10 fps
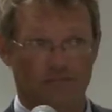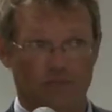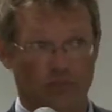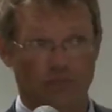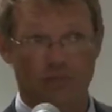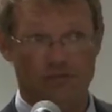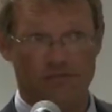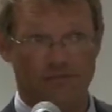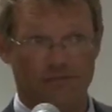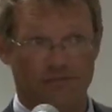the US.
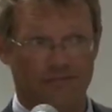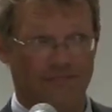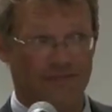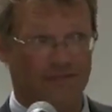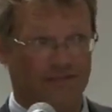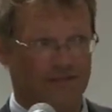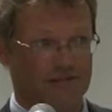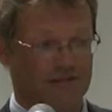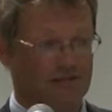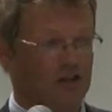
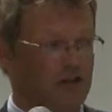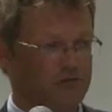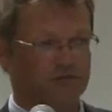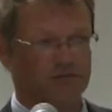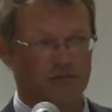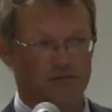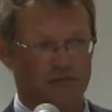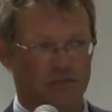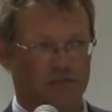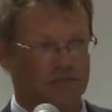It's hard to think about
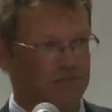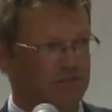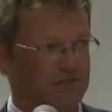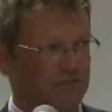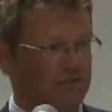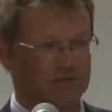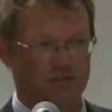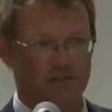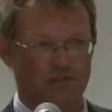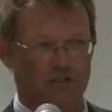Great Britain when you're
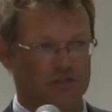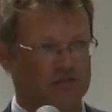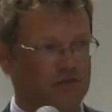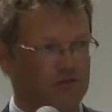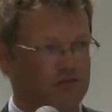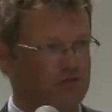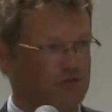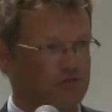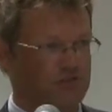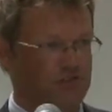talking about this, because the
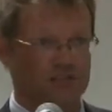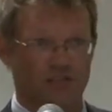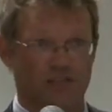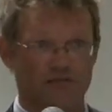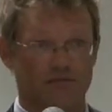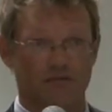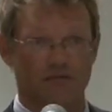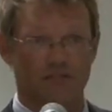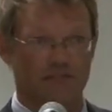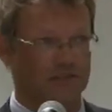Scots actually have their
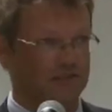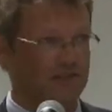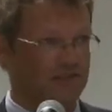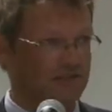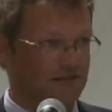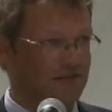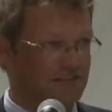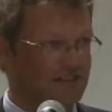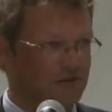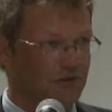own
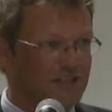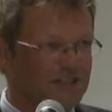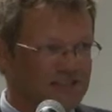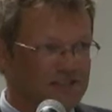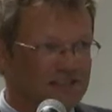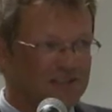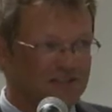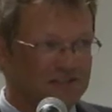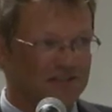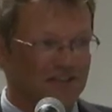legal English in a
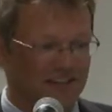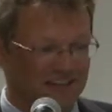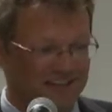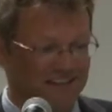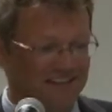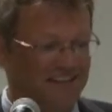different variety.